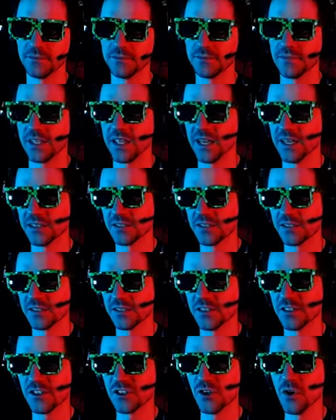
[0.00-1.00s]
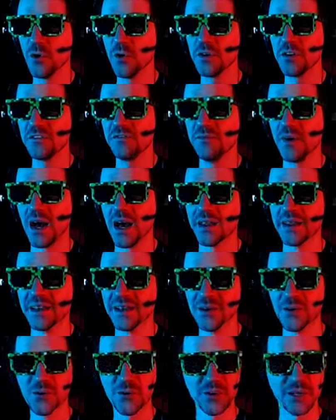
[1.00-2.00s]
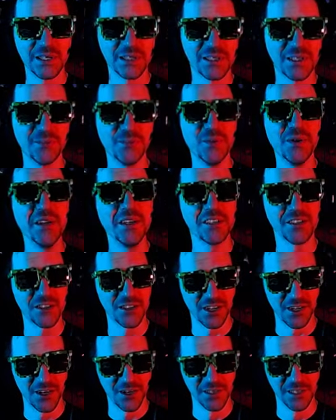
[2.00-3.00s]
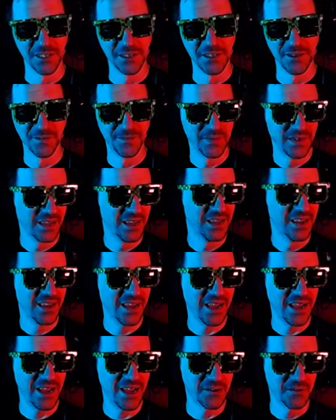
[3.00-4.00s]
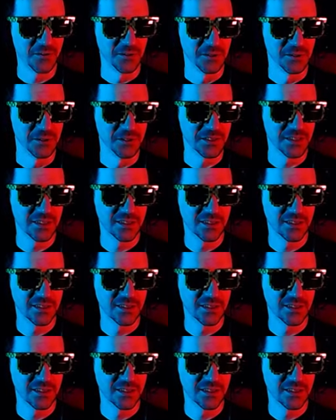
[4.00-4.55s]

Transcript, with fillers: Yes, the Sword of Mana, or as the British call it, Herald.